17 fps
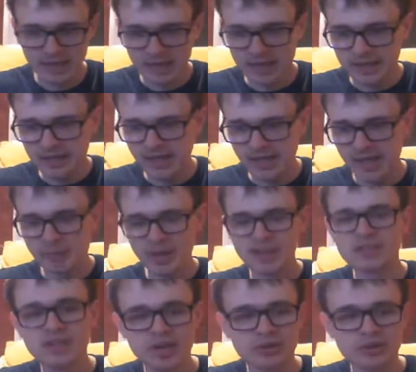you know,
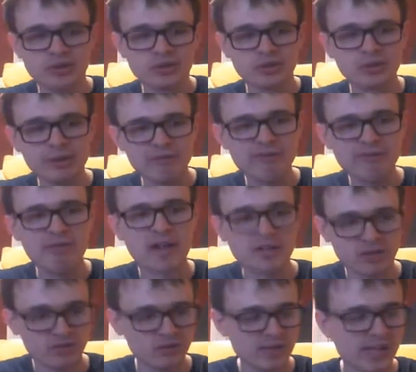Banjo Kazooie with
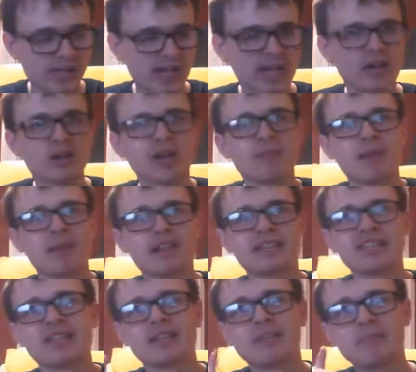Banjo 3, and I'll get back to
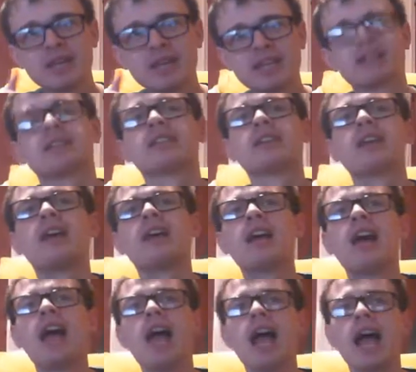that in a minute,
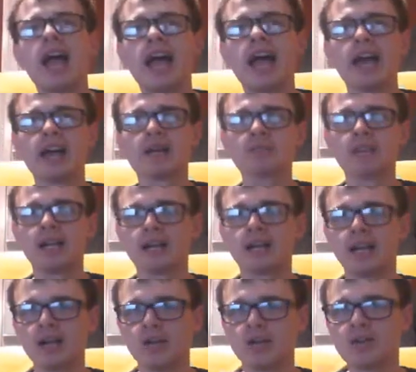um,
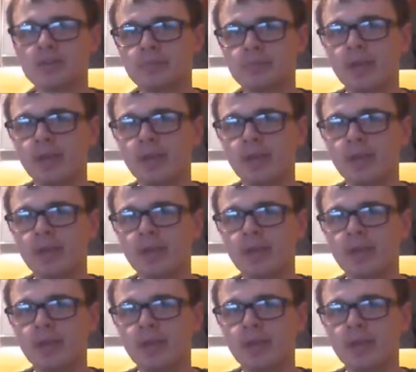and Conker's Bad